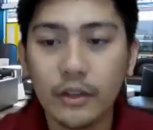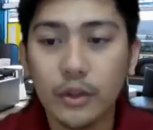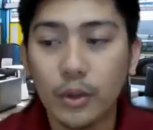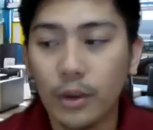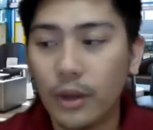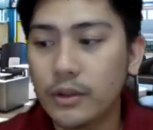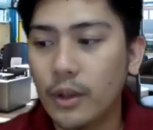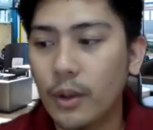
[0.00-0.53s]
in
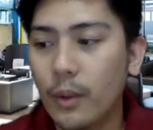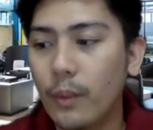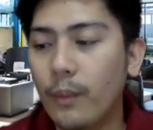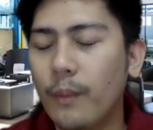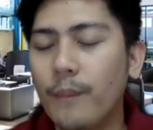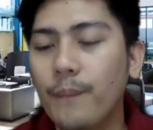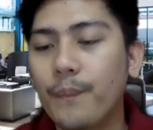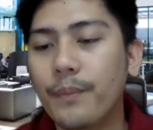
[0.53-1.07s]

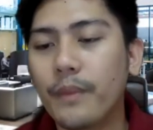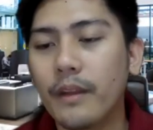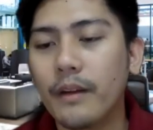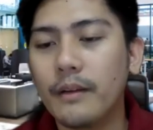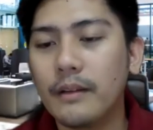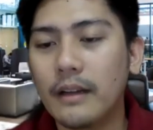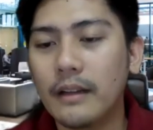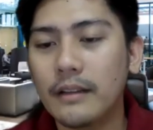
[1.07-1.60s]
Toronto,
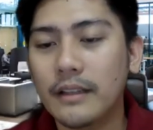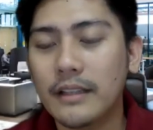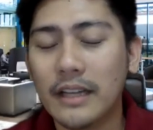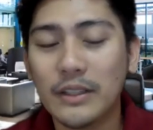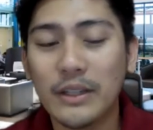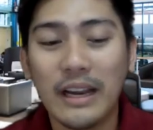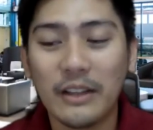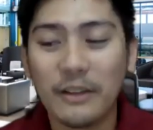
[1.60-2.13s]
uh, there's
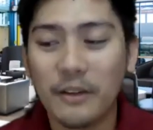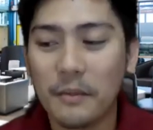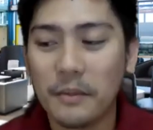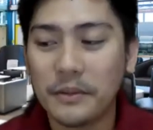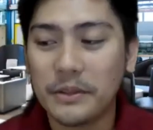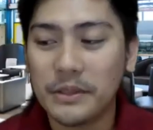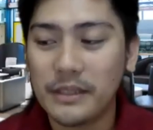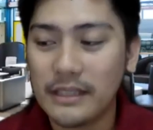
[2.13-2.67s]
actually a lot of
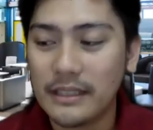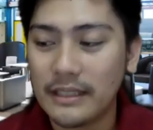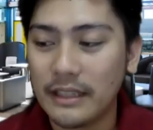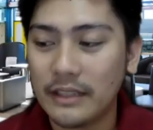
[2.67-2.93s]
opportunities